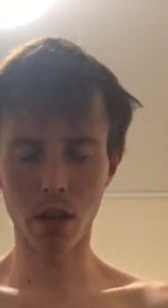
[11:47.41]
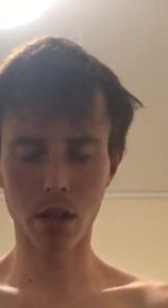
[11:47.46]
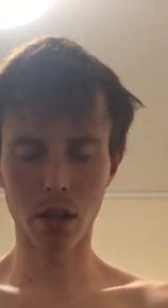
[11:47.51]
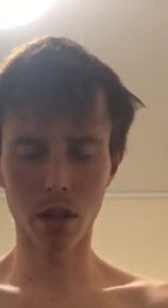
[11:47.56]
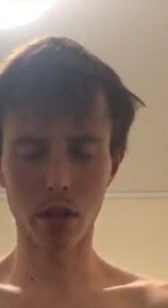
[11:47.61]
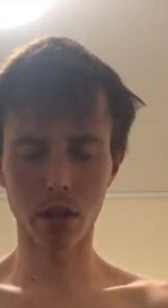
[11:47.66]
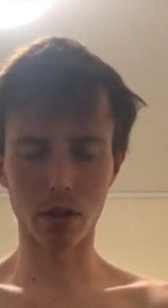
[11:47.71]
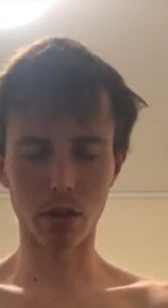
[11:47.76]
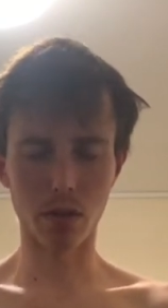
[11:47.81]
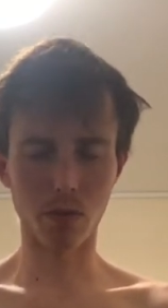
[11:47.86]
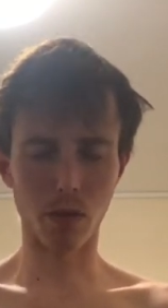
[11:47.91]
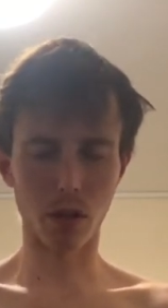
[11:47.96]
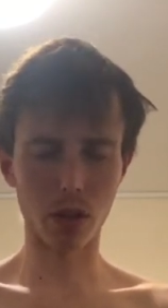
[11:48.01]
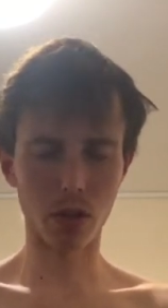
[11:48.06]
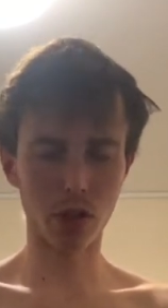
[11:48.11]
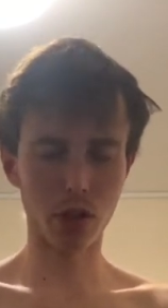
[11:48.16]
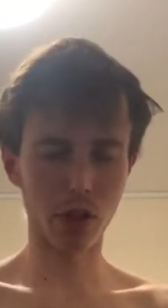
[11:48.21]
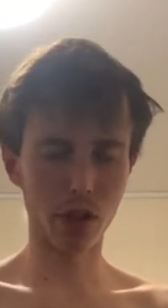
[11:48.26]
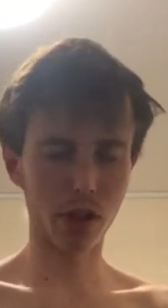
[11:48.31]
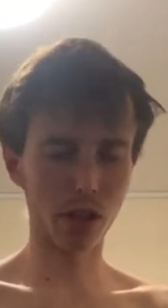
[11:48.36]
Because once
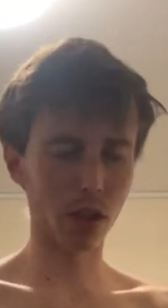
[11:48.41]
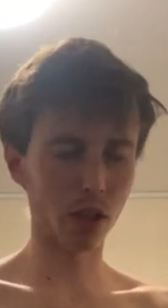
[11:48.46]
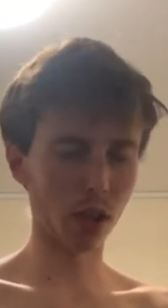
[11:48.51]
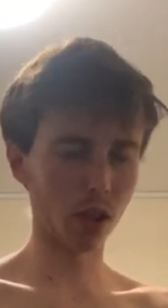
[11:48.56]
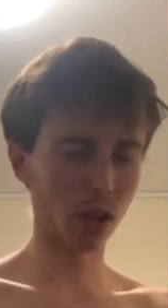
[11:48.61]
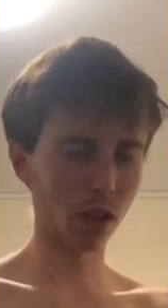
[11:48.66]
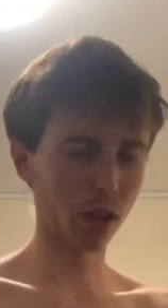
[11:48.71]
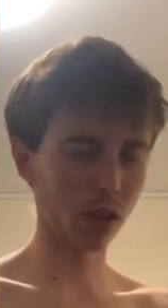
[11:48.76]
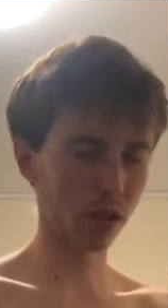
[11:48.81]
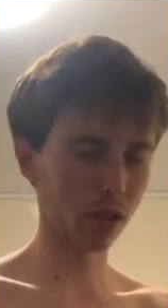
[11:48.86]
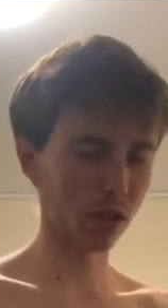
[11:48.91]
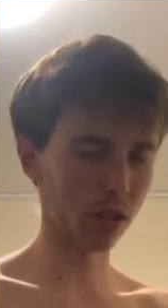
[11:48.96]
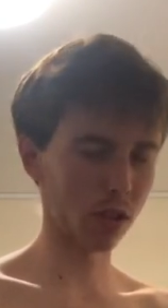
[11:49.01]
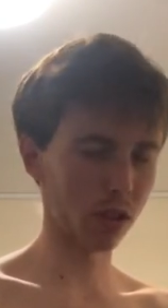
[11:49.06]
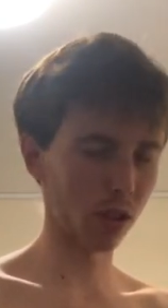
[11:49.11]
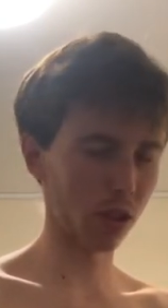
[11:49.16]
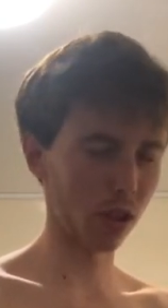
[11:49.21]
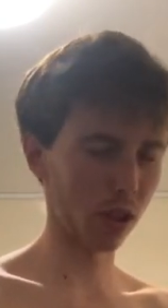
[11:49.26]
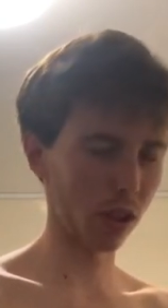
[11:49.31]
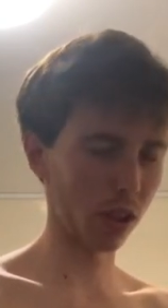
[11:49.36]
you can learn to
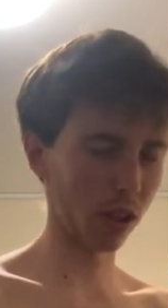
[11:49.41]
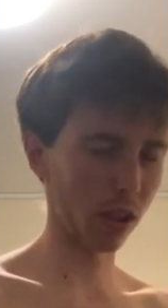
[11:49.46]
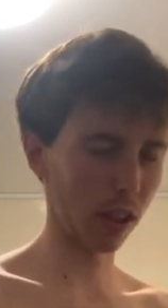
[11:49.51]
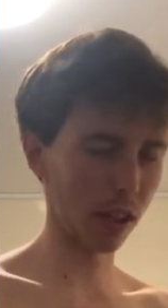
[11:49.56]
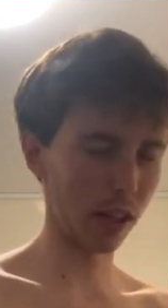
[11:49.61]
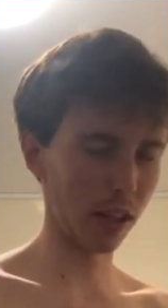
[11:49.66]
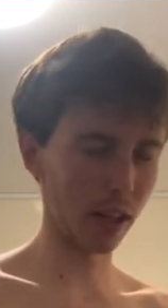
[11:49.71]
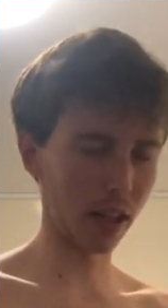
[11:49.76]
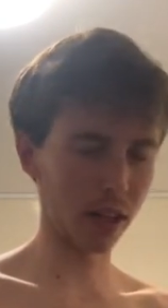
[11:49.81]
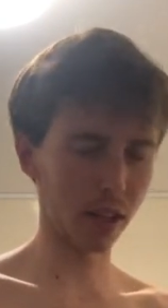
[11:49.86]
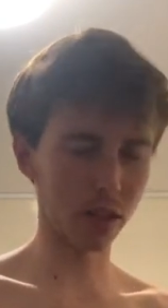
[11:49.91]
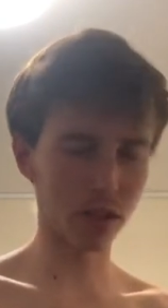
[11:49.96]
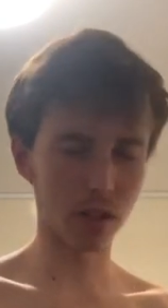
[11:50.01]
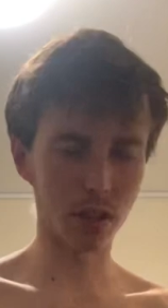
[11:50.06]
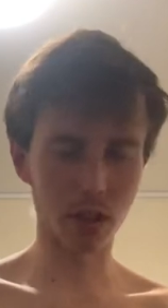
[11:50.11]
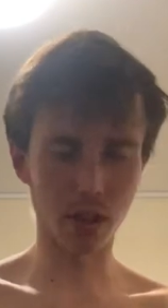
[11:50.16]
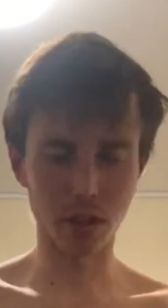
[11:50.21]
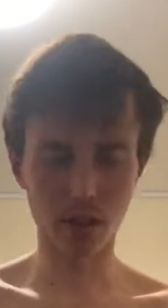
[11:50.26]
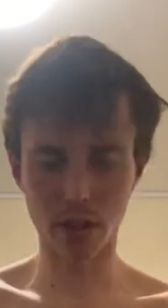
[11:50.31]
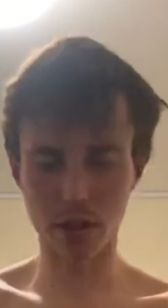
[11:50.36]
circulate energy,
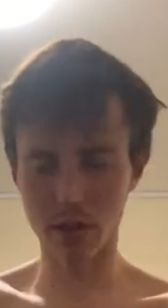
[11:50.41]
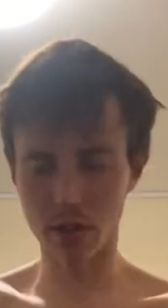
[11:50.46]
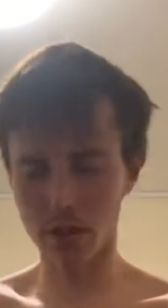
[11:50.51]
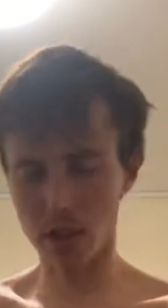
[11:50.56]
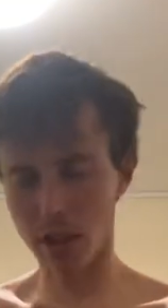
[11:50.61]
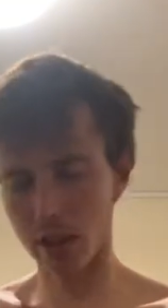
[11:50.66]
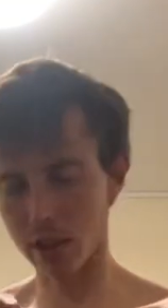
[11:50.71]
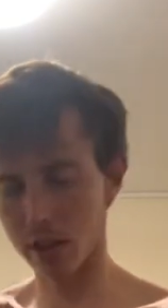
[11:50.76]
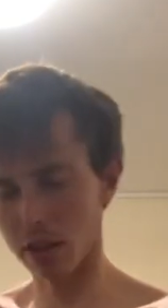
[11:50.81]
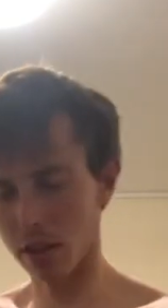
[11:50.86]
you can start to